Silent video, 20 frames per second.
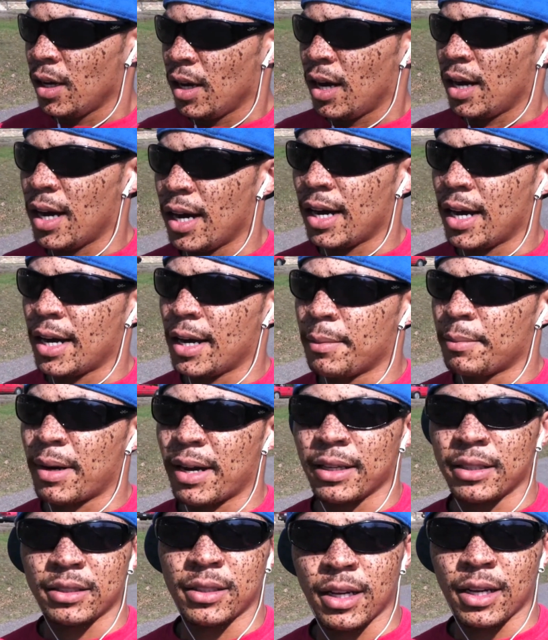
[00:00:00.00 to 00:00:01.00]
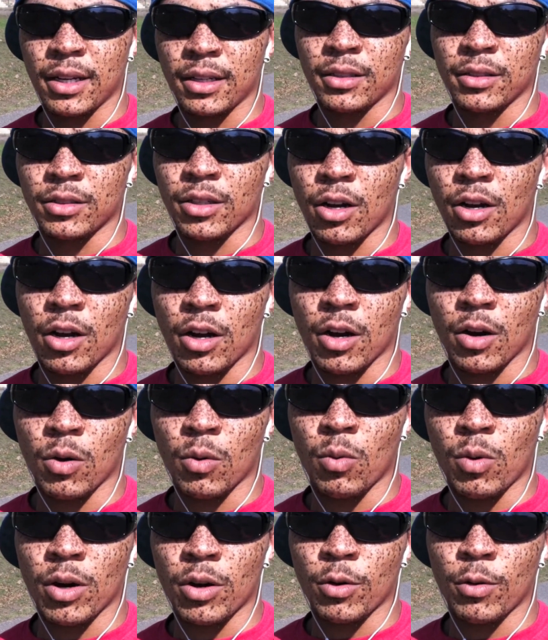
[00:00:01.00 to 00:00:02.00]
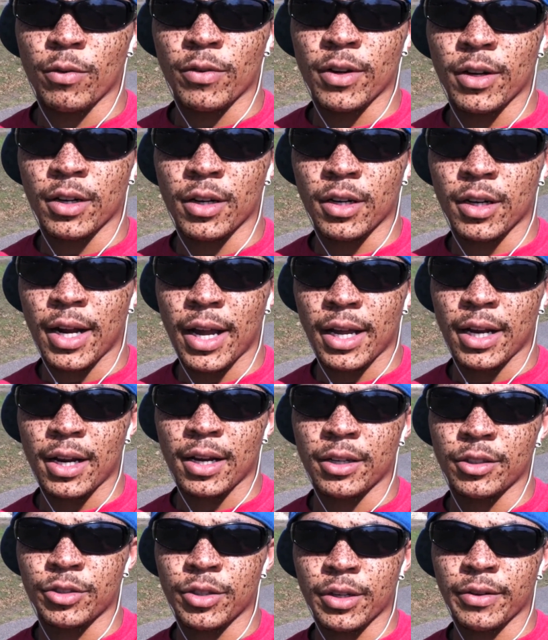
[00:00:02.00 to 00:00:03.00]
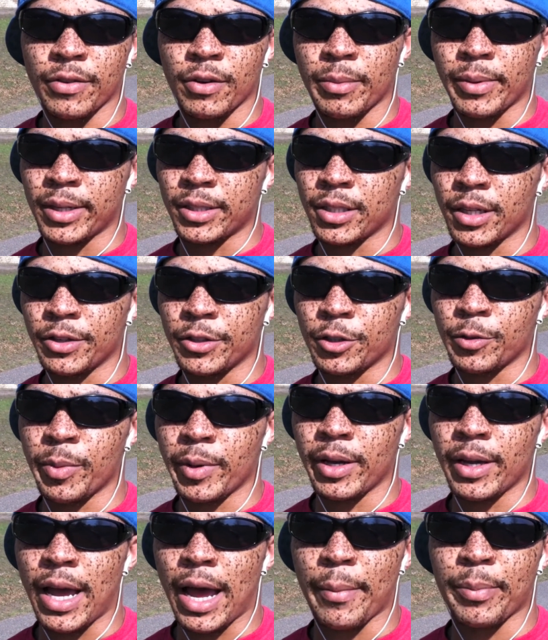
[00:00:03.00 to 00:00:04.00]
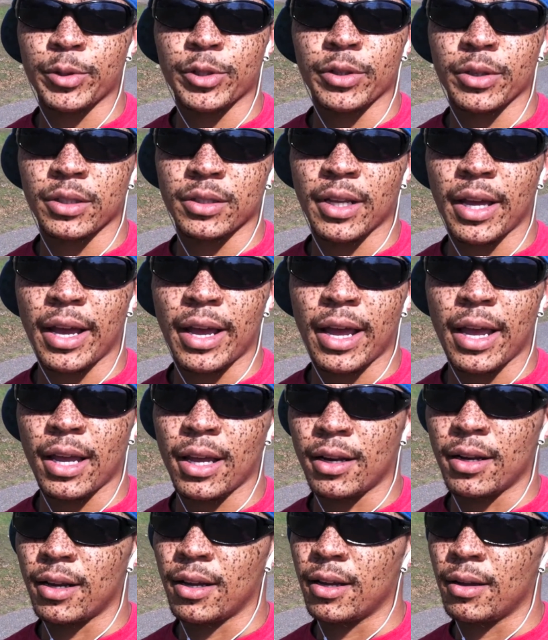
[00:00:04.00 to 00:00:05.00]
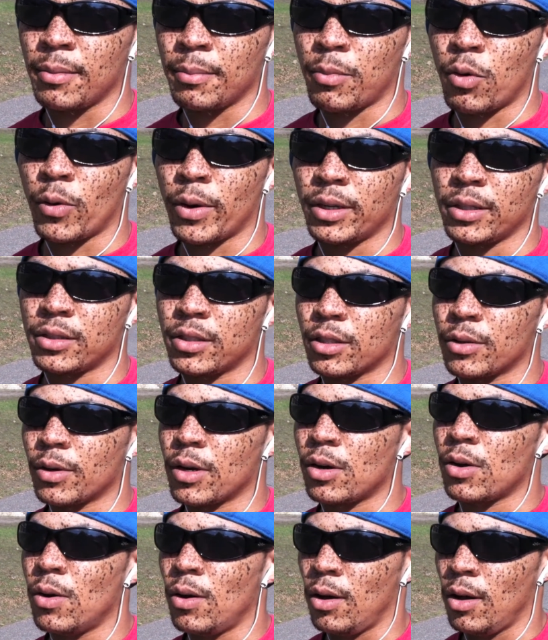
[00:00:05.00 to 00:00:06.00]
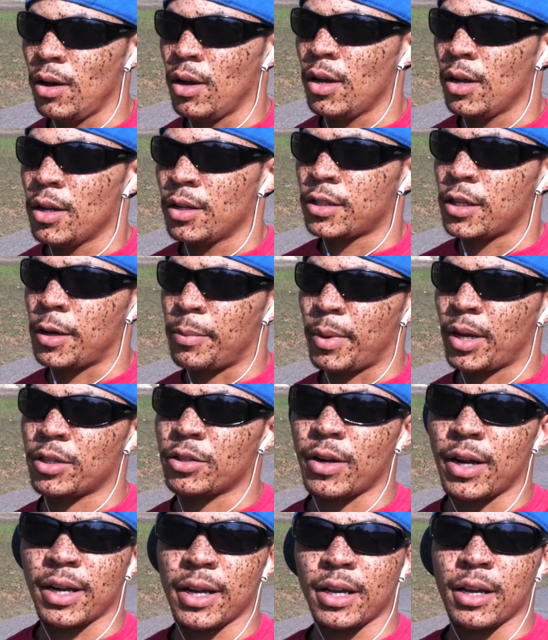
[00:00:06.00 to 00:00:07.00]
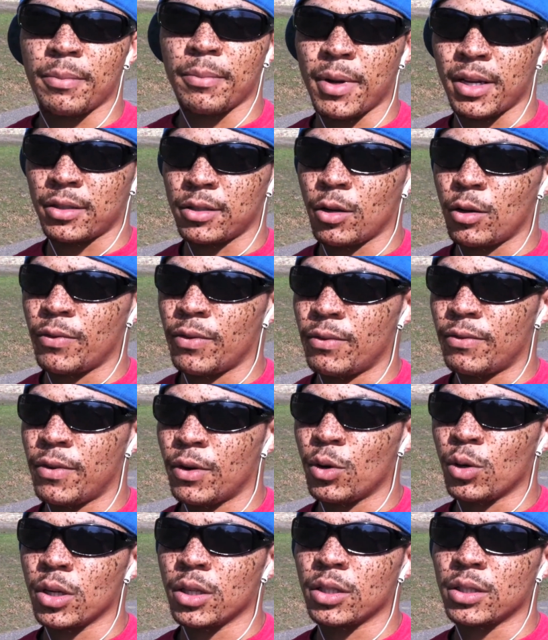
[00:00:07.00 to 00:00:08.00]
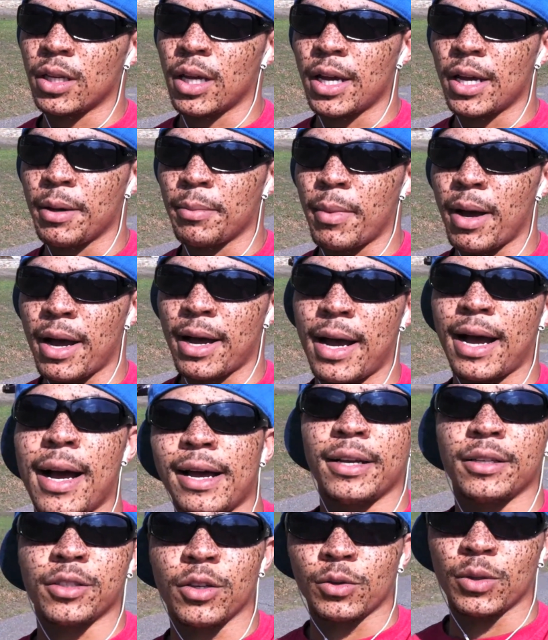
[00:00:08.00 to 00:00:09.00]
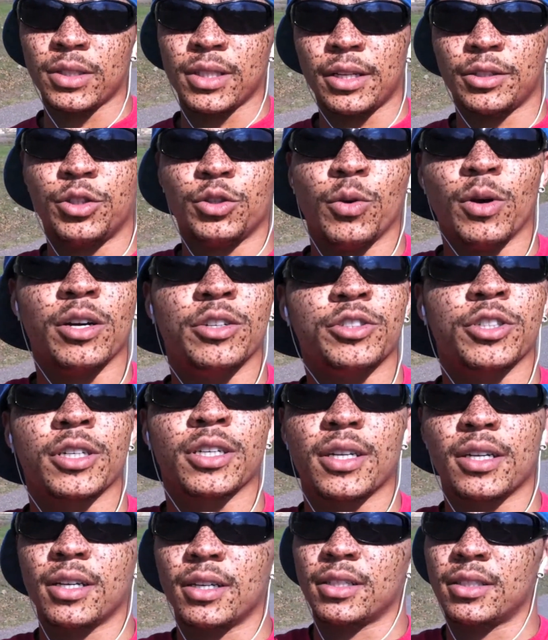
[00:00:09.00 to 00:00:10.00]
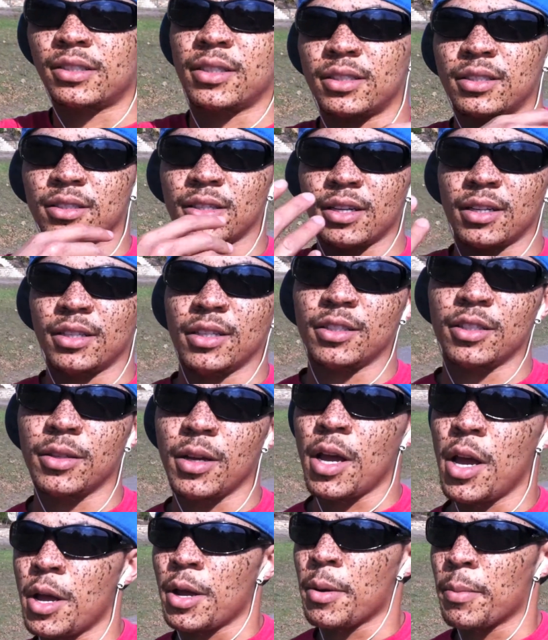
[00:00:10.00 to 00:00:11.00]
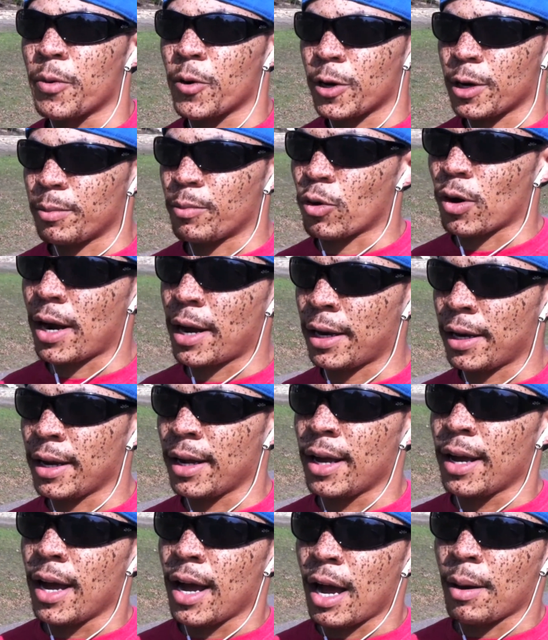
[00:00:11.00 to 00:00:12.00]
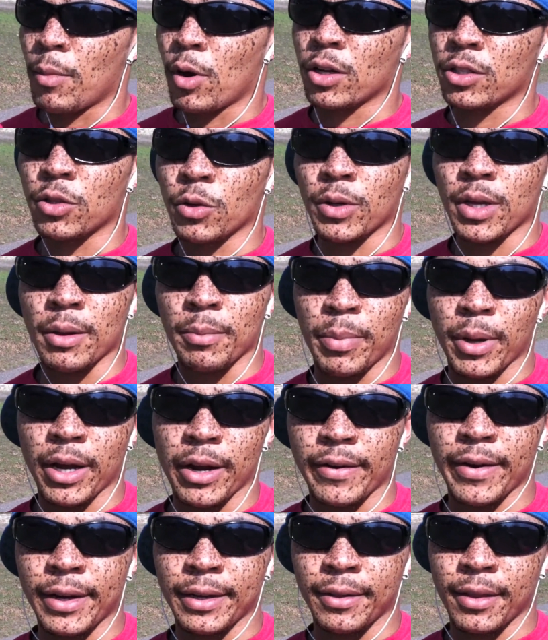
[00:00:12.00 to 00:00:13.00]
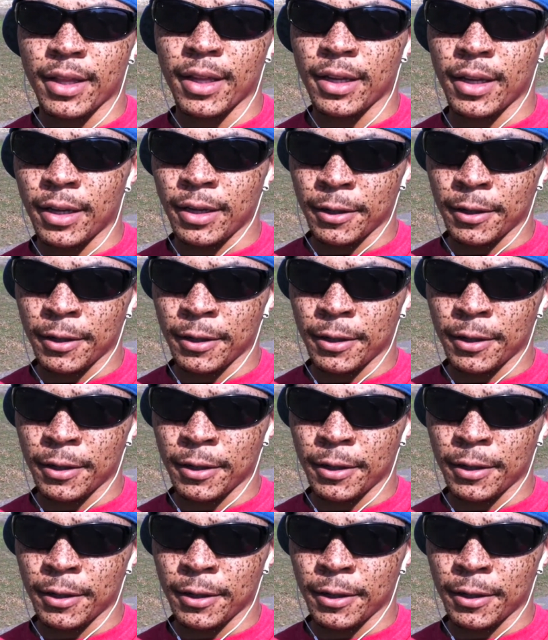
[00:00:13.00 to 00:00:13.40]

Uh, my settings are 1 over 800 for my shutter speed, aperture is at 8.0 to make sure I get myself in focus and my ISO is at 200 because the sun is pretty bright. I'm also comparing the